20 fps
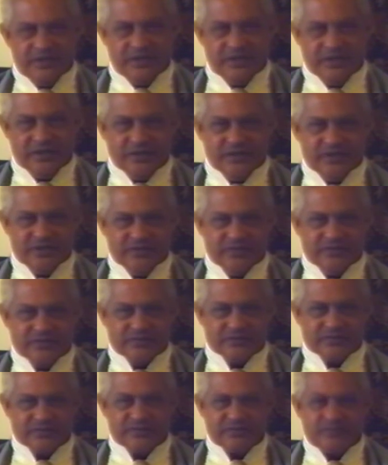So
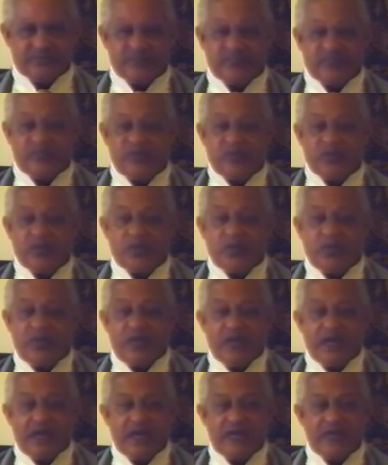
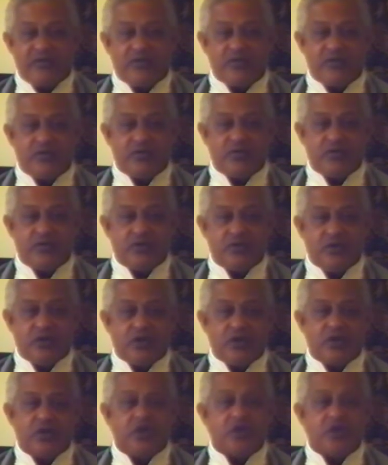we have to